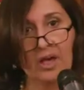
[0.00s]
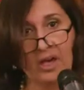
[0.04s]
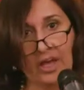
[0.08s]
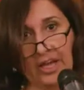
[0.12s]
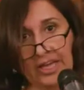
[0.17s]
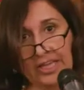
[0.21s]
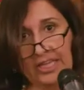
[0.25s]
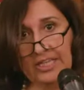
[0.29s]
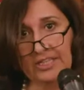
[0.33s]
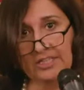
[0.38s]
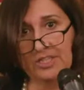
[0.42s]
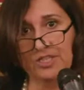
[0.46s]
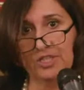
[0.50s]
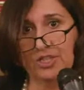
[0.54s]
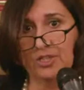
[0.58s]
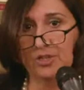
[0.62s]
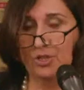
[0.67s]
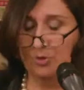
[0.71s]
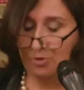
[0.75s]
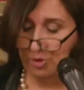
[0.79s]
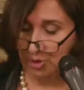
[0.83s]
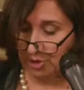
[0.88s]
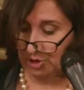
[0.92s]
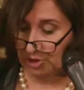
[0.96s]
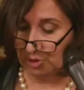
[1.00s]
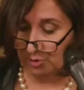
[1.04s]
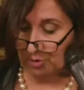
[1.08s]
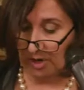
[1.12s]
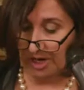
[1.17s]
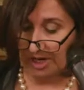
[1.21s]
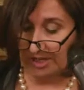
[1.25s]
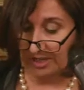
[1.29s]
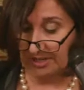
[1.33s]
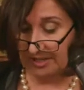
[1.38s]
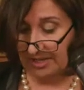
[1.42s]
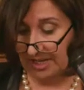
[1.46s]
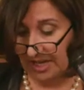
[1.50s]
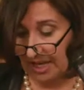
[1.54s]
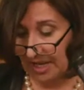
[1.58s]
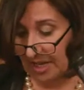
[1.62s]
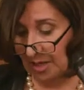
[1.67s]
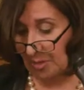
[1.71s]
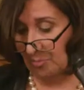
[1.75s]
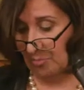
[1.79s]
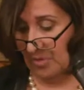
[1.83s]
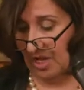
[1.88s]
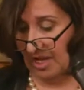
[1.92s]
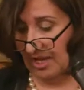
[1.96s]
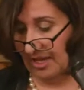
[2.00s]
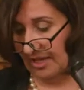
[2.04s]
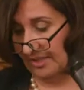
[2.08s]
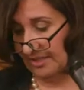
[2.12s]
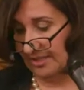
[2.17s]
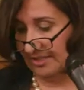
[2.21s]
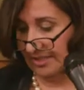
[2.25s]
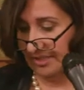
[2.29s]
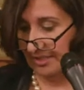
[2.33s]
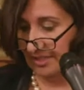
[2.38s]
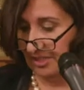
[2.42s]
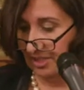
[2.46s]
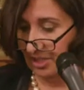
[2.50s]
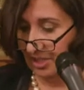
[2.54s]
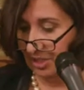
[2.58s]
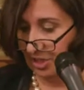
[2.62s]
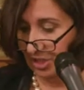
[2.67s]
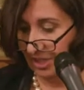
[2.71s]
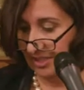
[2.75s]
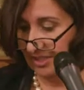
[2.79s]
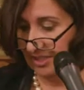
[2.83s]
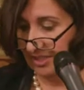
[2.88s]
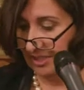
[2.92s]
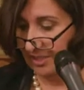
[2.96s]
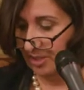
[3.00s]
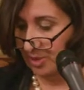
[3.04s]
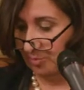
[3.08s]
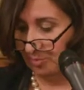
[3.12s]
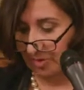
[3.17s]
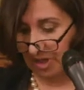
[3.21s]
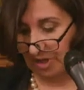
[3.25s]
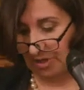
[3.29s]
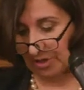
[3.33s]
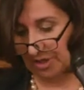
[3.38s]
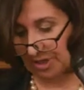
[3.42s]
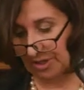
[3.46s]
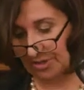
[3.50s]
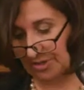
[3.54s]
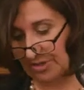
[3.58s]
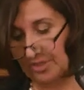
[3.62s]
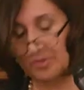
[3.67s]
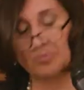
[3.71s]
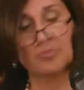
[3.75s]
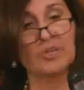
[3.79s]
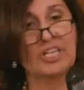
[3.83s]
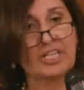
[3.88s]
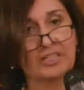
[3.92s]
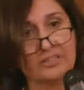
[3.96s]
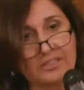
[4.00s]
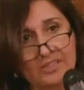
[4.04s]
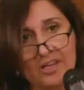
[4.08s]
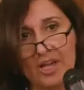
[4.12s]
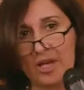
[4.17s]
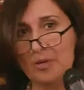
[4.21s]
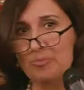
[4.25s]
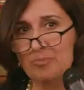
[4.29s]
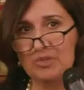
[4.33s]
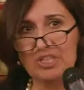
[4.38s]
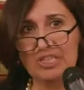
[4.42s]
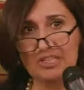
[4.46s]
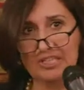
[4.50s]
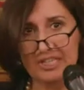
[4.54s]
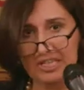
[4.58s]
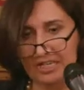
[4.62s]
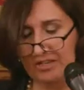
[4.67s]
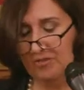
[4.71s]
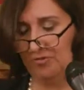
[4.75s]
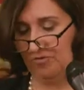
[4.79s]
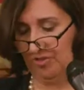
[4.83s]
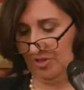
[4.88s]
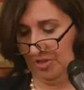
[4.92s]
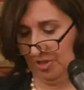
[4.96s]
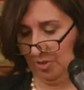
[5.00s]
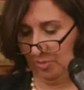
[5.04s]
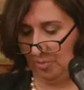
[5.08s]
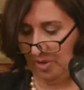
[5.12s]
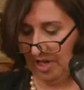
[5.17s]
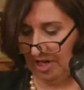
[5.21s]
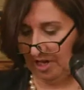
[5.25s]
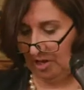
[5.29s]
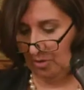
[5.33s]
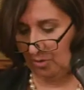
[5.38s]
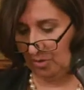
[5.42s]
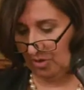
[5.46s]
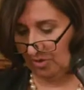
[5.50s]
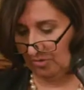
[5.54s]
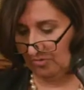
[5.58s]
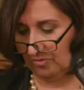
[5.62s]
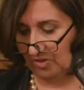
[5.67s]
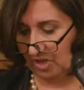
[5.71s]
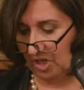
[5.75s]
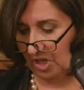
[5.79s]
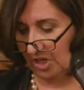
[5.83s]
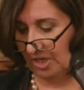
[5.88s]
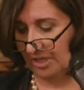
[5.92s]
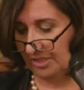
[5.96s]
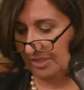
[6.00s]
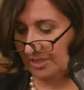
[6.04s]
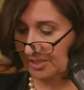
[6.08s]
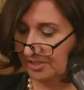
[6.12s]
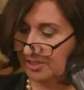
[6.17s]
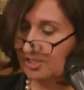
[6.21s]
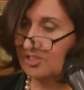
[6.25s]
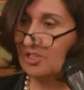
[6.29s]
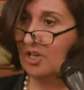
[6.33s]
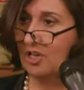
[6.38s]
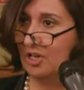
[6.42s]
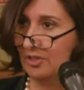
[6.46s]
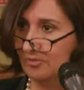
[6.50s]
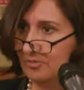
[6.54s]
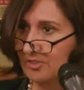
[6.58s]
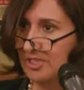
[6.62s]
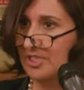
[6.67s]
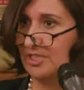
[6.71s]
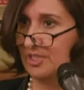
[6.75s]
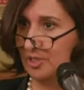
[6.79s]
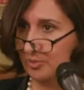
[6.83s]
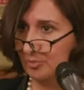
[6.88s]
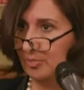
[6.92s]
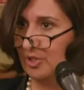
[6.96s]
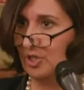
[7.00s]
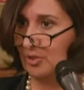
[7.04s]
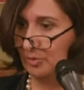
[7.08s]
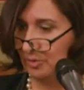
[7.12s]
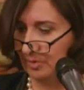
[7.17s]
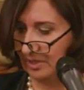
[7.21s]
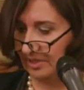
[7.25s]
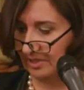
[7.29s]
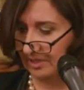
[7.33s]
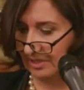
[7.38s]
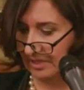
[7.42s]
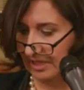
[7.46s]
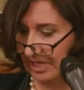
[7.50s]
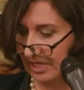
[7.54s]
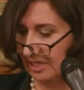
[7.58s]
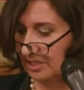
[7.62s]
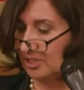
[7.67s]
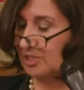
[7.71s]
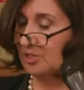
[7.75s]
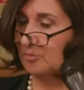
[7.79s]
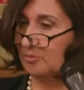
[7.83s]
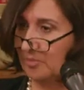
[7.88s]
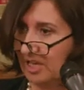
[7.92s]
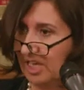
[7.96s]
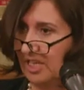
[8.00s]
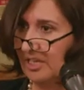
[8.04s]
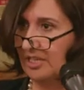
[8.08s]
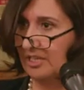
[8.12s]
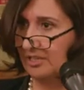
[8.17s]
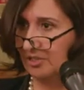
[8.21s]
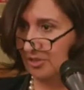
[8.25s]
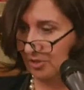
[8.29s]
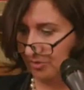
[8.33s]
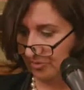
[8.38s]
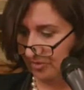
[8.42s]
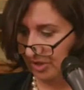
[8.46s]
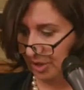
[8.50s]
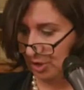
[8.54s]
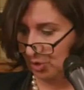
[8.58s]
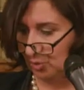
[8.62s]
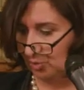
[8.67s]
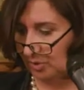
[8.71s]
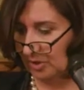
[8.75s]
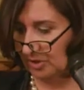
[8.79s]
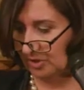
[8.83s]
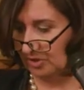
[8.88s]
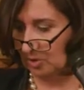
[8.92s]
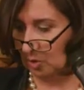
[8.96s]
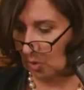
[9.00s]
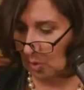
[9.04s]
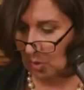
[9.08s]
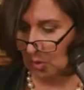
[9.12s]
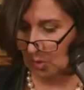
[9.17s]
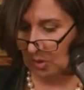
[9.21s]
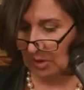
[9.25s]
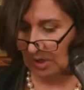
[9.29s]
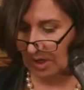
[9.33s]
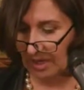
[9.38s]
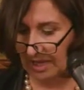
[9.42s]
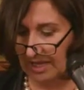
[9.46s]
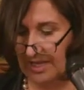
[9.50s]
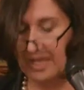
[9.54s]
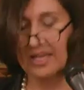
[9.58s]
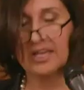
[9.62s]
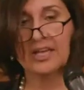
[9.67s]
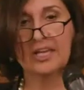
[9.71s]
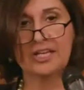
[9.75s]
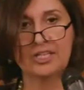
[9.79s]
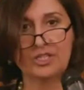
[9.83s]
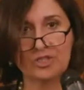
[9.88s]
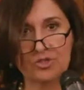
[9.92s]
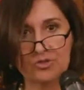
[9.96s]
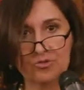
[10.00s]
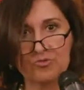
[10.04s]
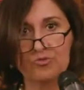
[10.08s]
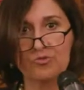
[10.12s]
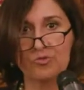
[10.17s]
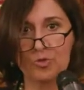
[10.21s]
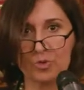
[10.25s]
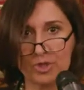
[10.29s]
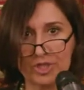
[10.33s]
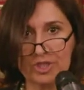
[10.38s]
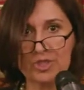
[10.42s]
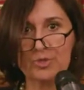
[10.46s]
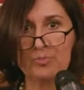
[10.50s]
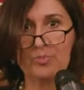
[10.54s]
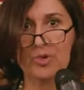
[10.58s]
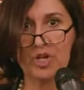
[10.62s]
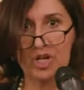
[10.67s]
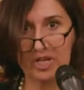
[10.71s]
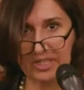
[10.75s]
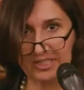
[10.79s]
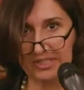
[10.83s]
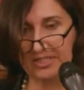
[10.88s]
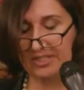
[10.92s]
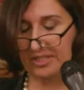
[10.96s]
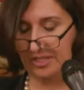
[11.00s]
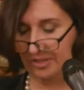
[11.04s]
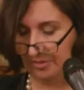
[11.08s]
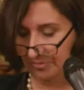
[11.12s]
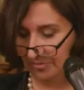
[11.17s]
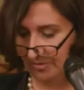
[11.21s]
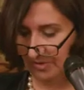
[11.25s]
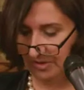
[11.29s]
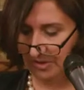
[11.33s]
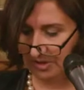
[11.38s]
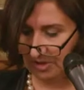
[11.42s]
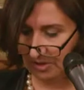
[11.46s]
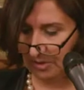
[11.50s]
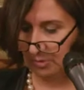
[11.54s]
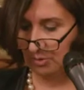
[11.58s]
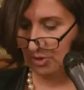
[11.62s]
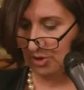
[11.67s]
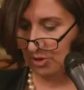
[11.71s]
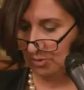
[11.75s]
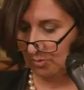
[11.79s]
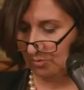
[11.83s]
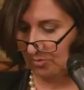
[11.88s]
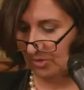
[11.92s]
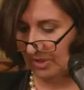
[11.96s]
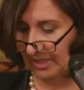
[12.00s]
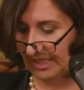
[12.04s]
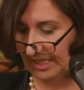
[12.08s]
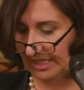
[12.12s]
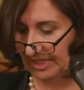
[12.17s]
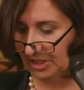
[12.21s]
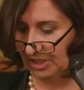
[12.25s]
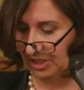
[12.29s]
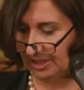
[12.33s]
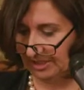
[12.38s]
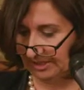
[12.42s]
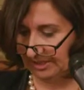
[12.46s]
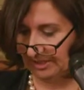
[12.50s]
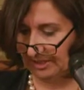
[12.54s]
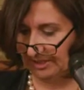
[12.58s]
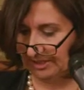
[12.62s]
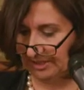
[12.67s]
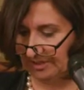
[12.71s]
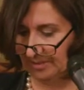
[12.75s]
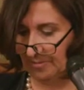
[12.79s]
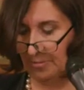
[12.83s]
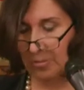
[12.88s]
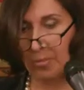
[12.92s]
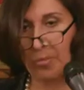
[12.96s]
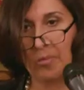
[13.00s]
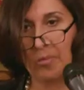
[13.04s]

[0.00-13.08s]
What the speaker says: I continue to try to name access to justice barriers because I believe in the power of law to solve disputes, to make individuals whole, and to forge positive social relations.